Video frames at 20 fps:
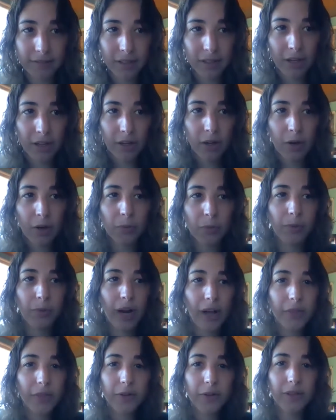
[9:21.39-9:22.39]
Mm-hmm.
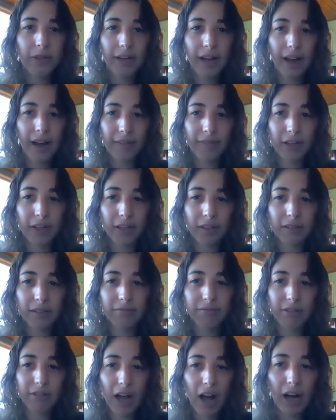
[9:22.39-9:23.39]
Rather than having
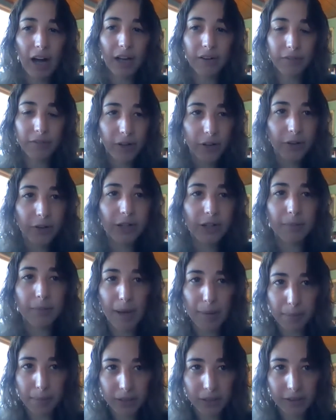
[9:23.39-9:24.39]
non-voting
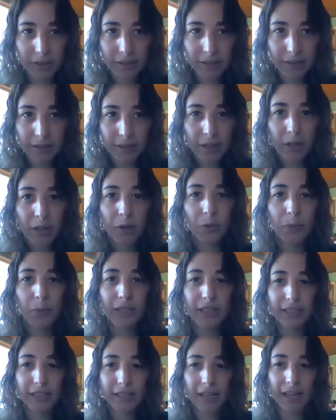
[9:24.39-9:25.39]
members,
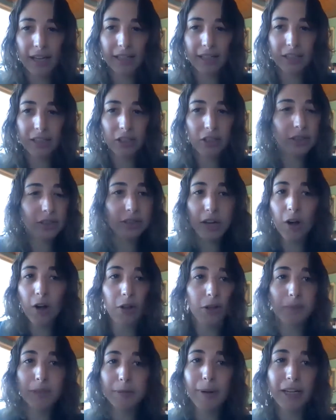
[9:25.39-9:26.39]
we decided to just
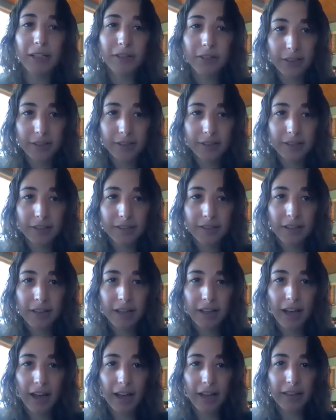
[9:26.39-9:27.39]
call them sponsors.
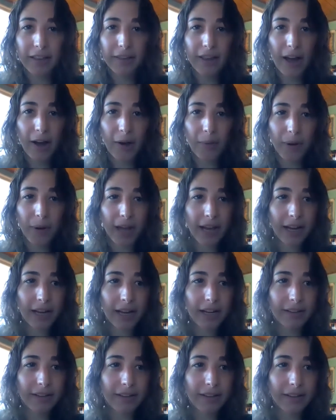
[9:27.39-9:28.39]
And then that
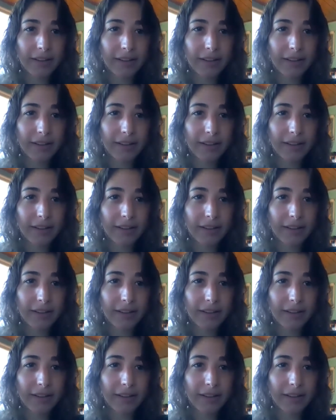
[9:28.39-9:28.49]
way,